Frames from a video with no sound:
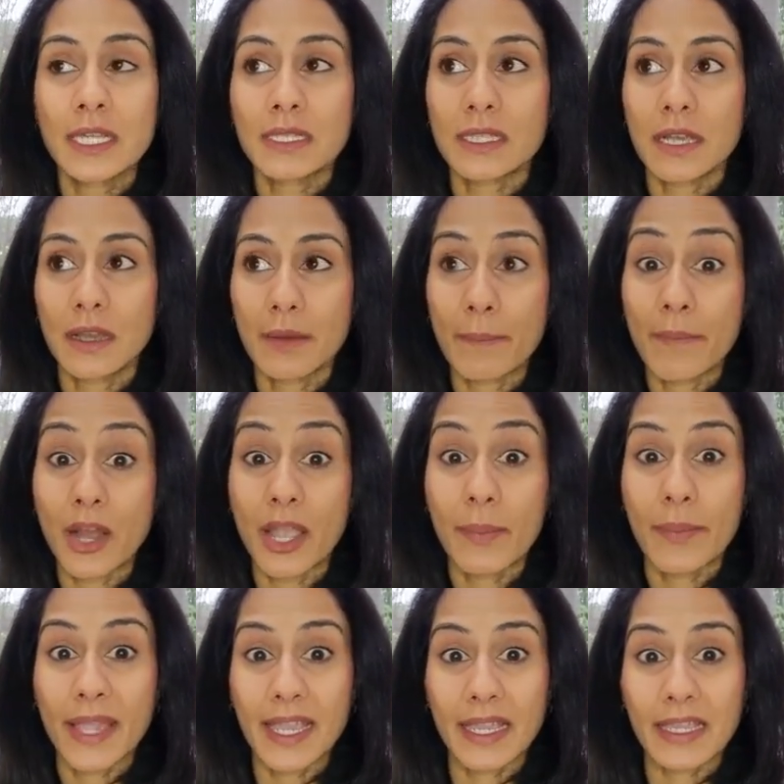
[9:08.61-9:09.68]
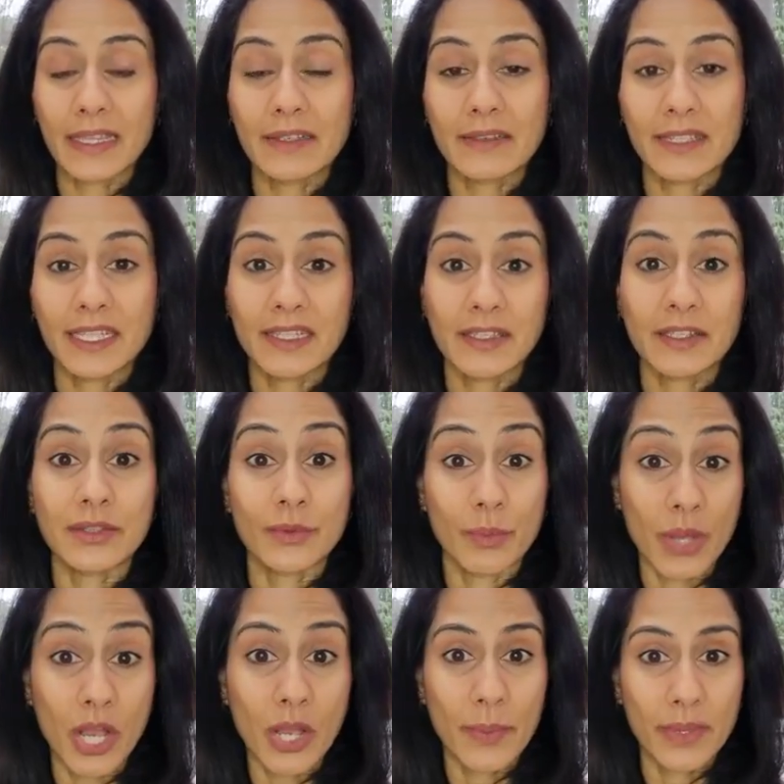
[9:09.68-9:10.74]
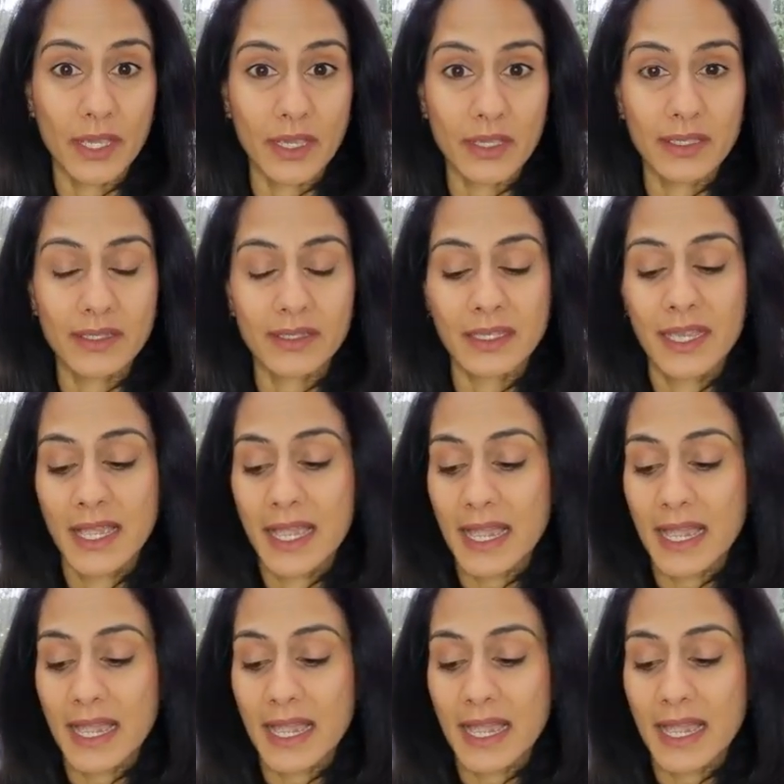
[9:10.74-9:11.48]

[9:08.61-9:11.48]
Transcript: turn my pain into purpose